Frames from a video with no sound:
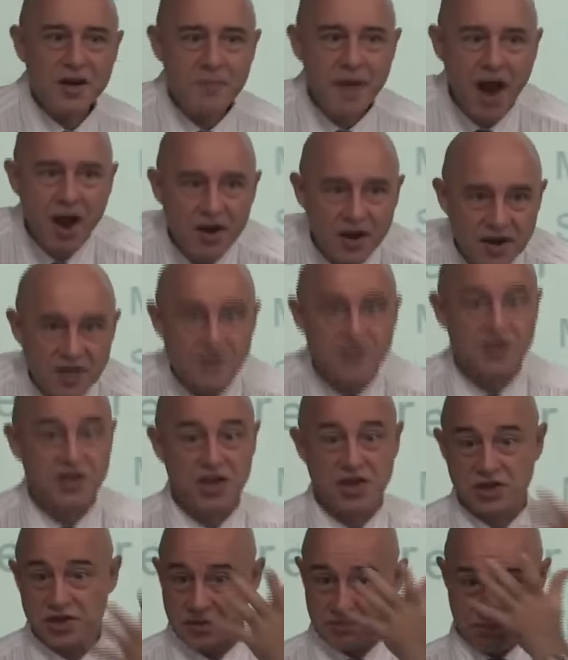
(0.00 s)
Americans.
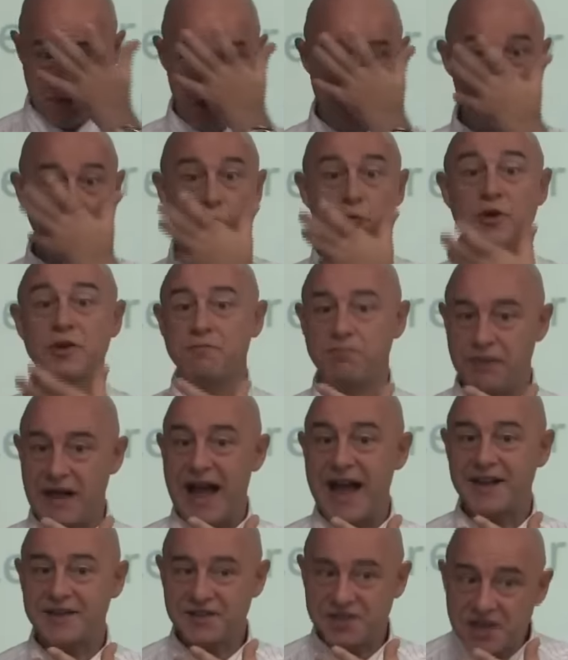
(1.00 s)
These are people with
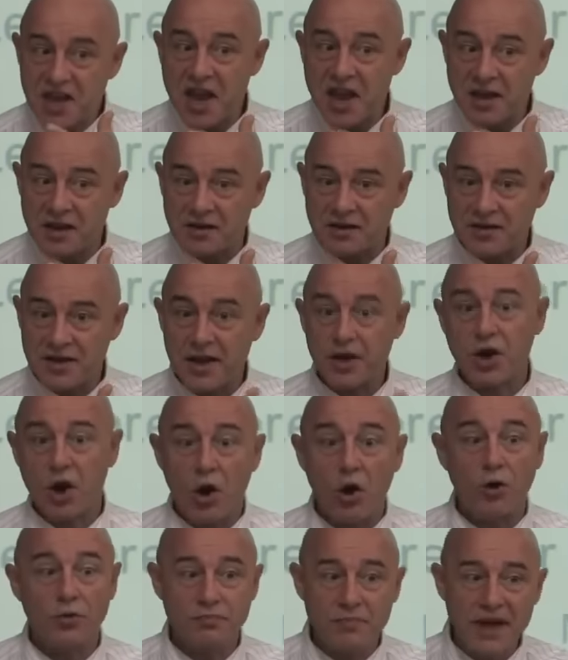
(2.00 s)
black skin. They're
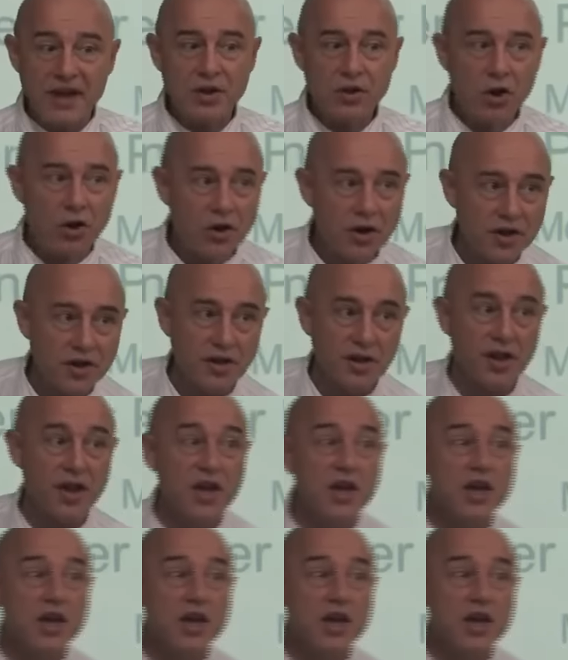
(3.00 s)
called minority.